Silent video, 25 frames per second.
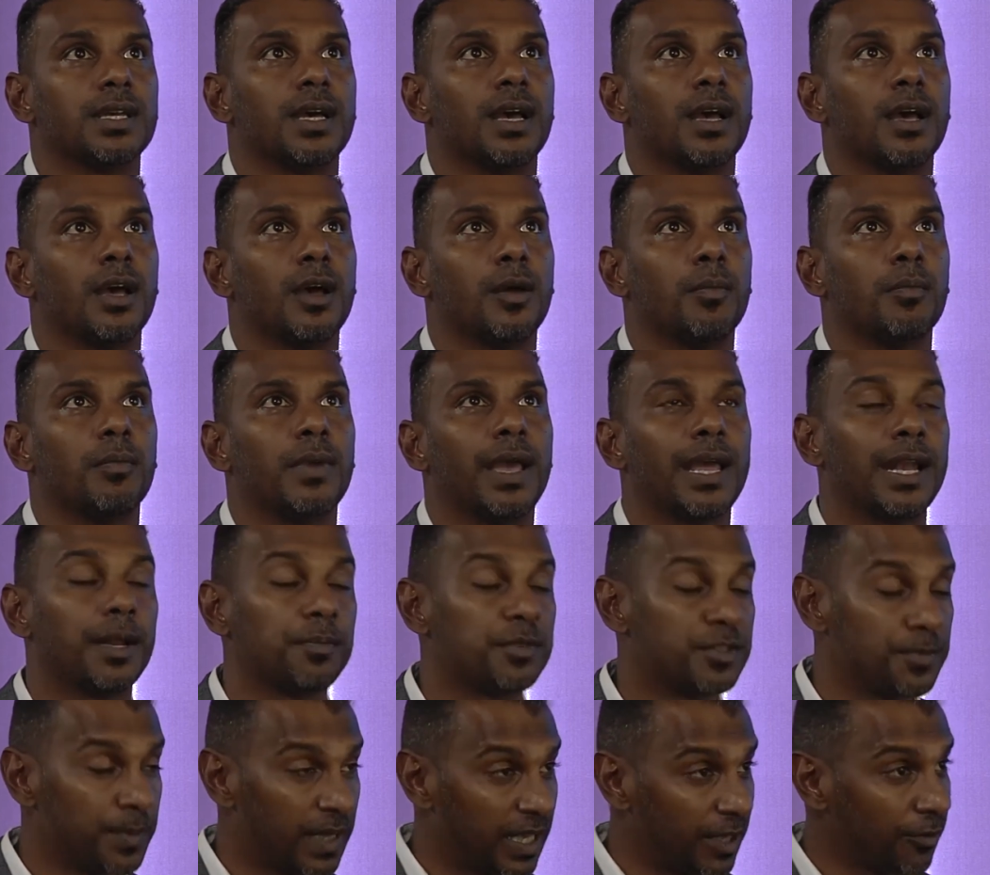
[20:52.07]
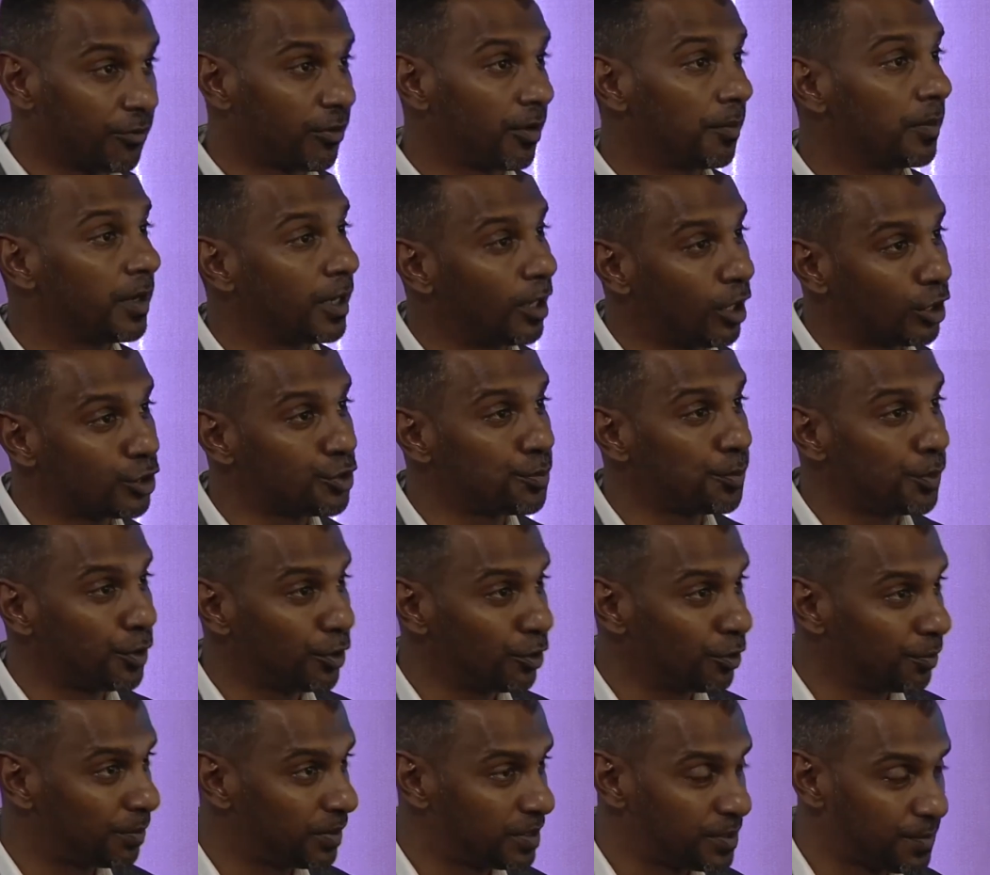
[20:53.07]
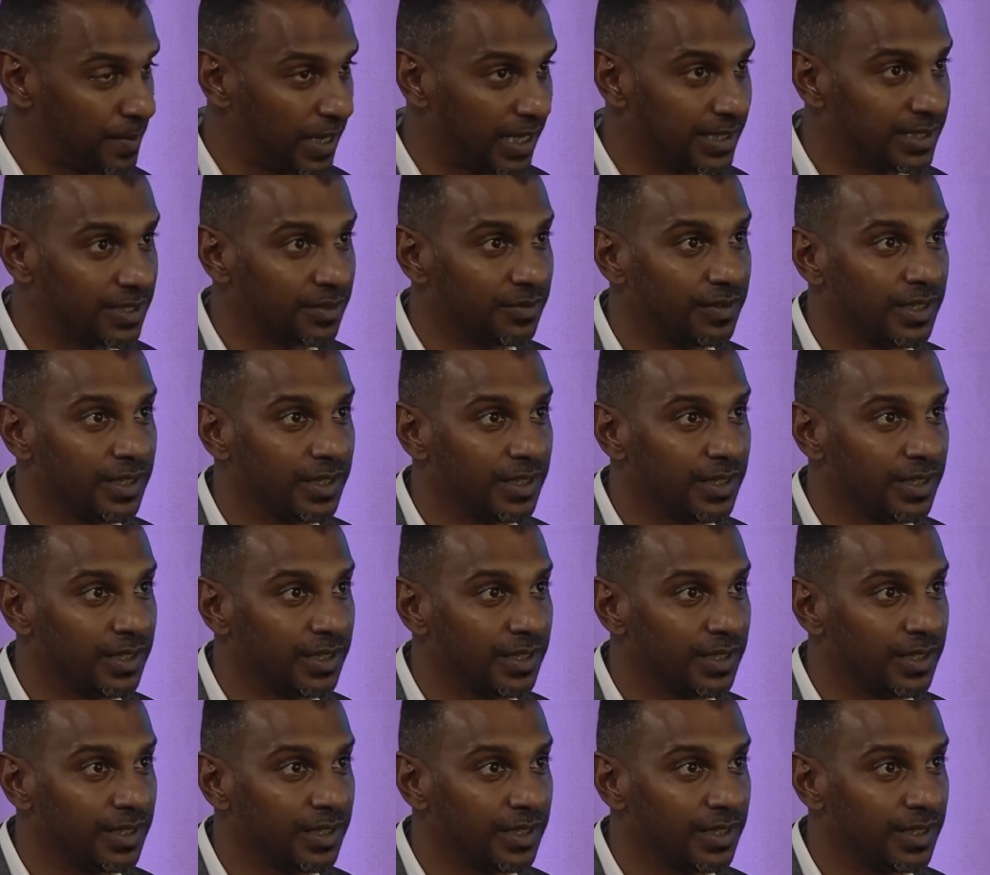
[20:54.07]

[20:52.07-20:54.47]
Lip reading: and I'm speaking from an entrepreneurial perspective,